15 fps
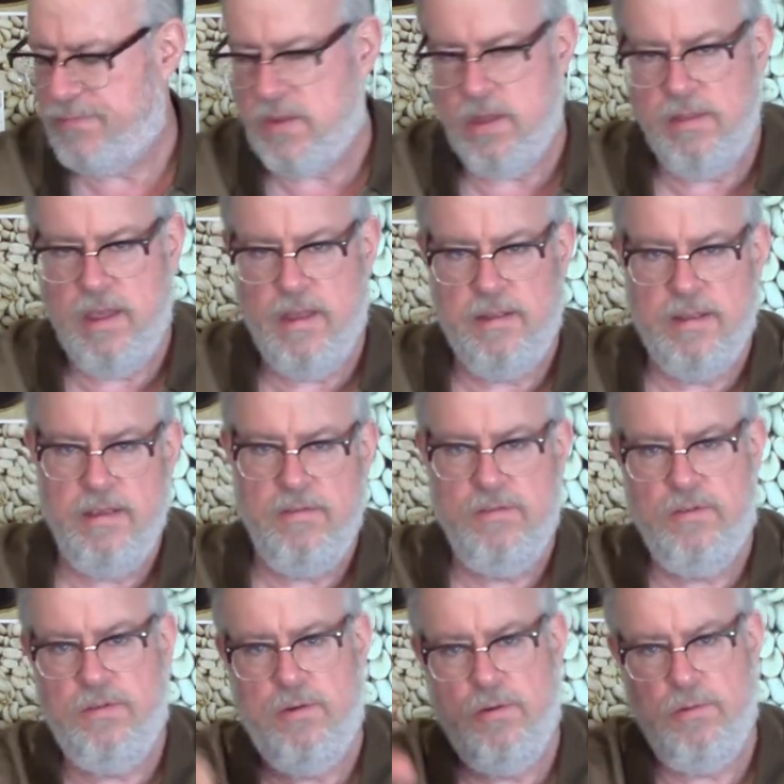on the
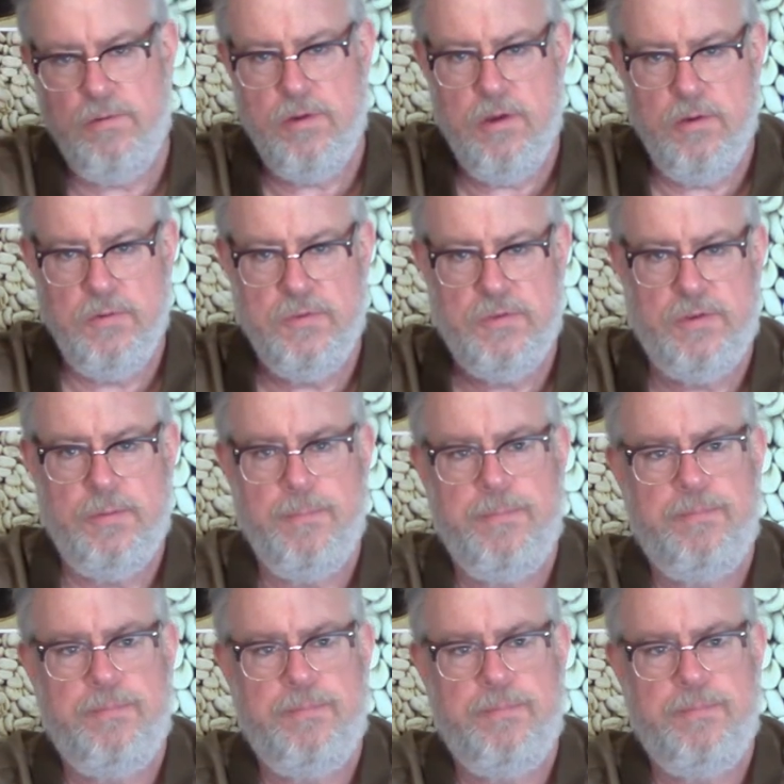eastern coast.